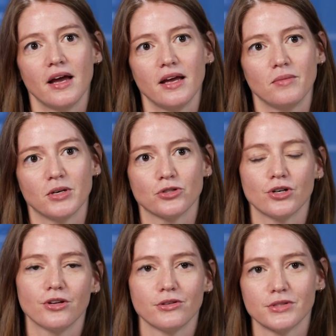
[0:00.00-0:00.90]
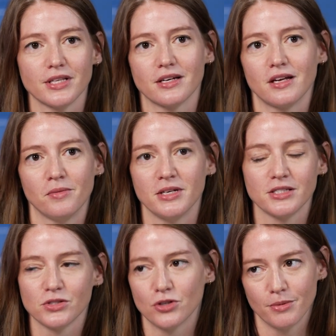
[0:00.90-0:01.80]
In Montreal, there was an
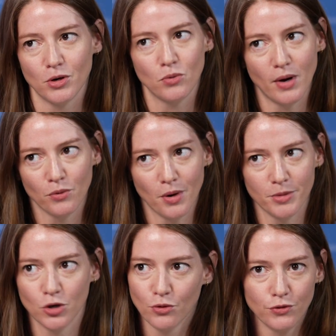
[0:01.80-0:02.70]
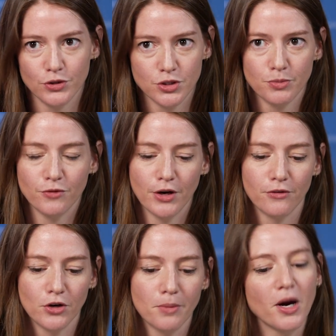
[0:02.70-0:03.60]
amazing story about one woman who refused to move out
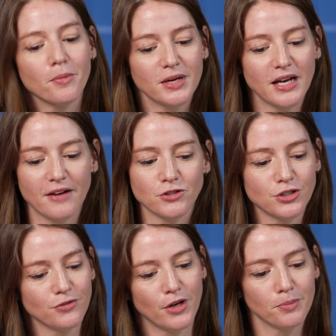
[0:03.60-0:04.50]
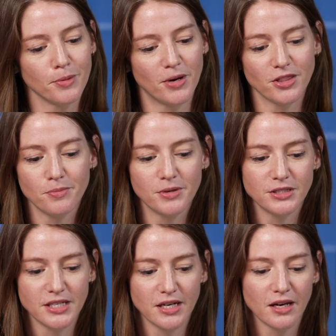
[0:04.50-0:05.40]
of her apartment after a developer bought the
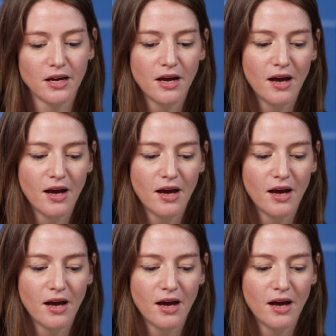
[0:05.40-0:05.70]
building.